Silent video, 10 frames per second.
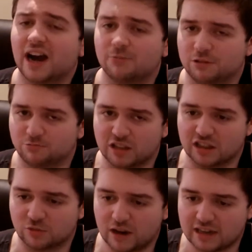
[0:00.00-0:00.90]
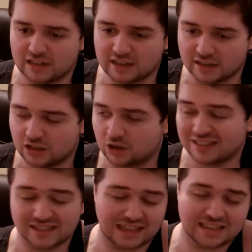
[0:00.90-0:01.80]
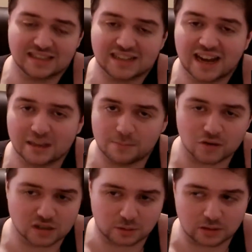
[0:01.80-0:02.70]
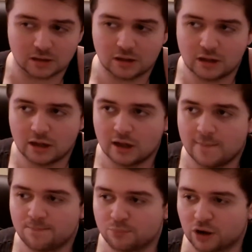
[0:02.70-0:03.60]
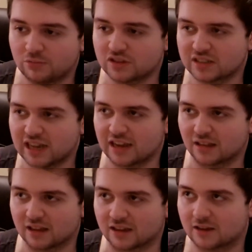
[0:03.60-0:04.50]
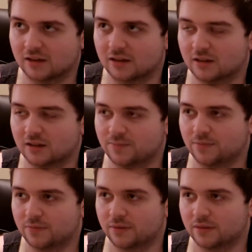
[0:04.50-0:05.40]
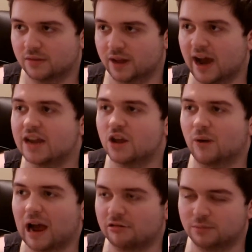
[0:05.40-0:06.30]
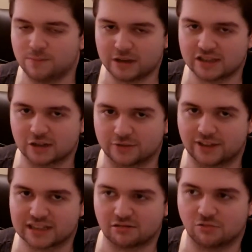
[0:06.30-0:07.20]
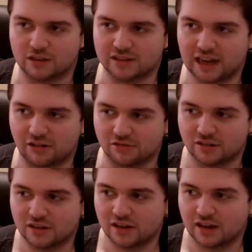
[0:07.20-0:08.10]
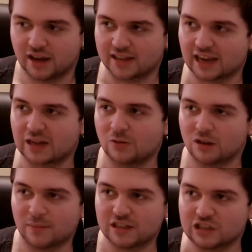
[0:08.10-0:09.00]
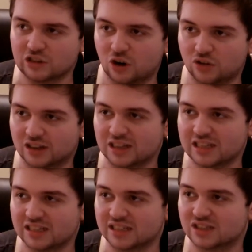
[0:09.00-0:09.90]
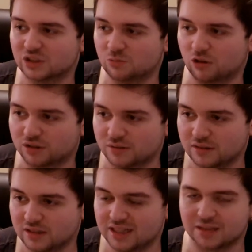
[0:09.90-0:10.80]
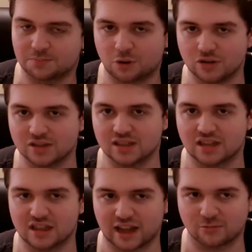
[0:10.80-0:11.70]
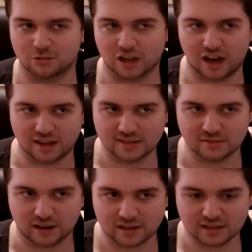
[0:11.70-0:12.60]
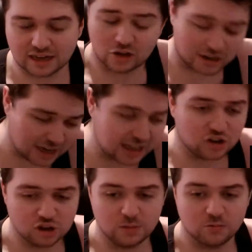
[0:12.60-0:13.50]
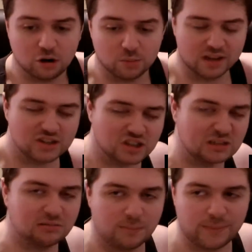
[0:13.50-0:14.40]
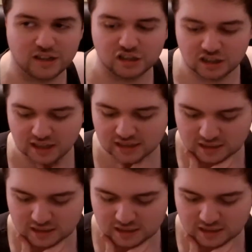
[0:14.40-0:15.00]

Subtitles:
with winning the way he did. You know, that's entirely possible. But I'm just saying, like, I know I would be pissed off if that's how it went down. And I can only imagine Gon at least is somewhat disappointed in that regard, right? I could be wrong, but that's just how I'm imagining it.